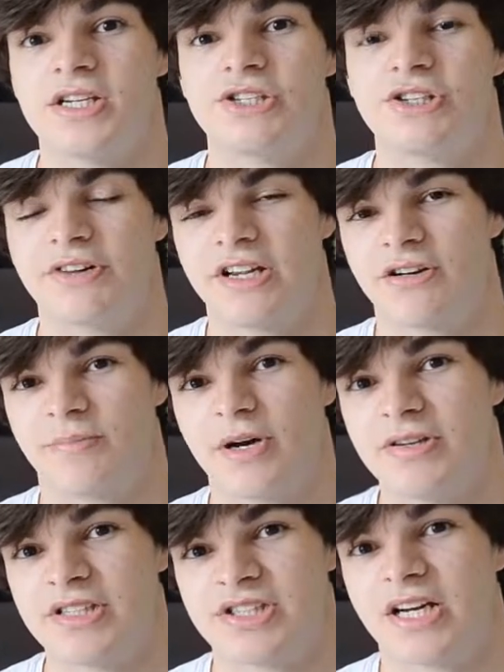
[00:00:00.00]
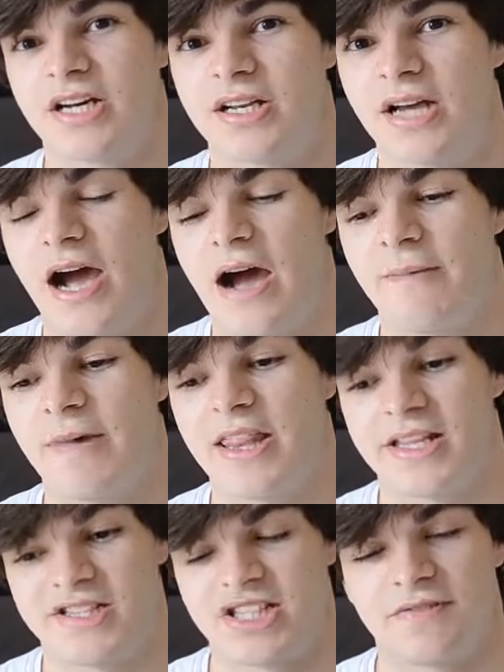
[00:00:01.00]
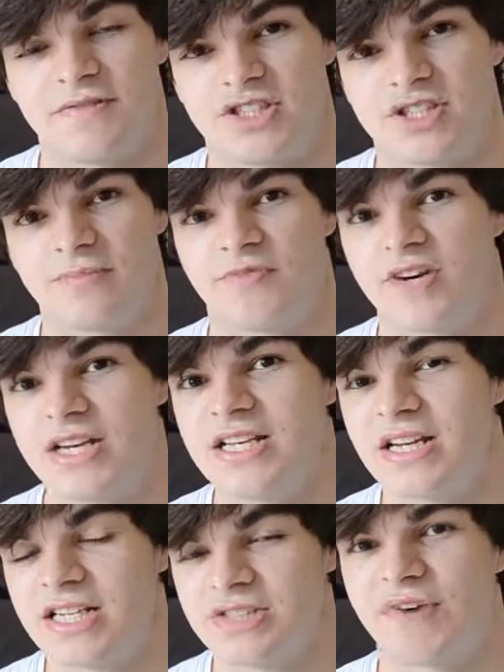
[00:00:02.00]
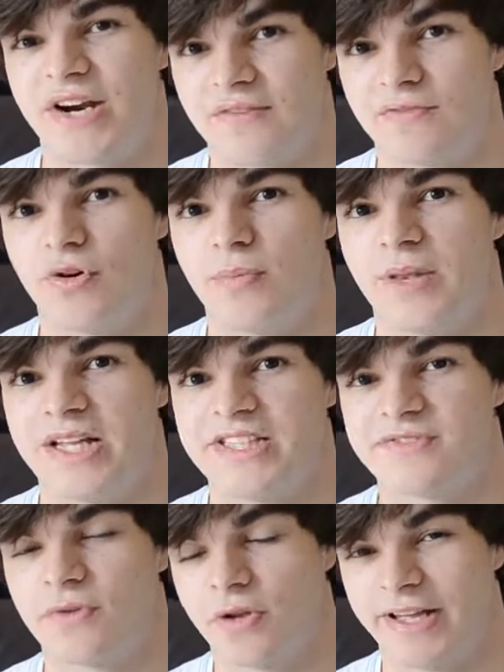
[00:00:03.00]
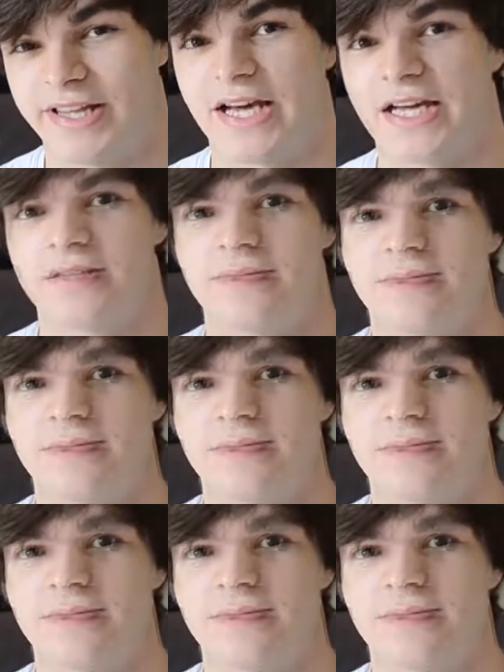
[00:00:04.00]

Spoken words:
during your opponent's turn, and then set up for some really nice rank 4 plays following that.